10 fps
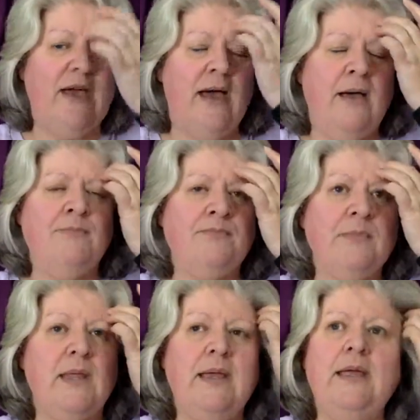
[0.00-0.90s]

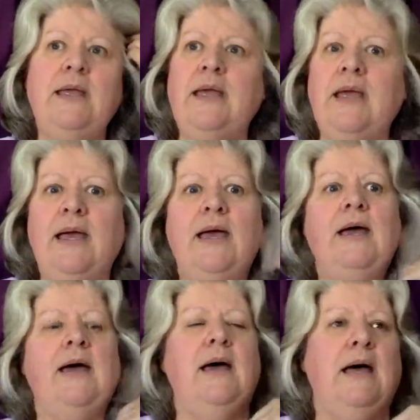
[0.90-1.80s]

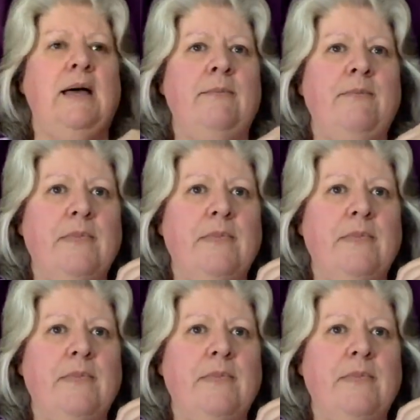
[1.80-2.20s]
an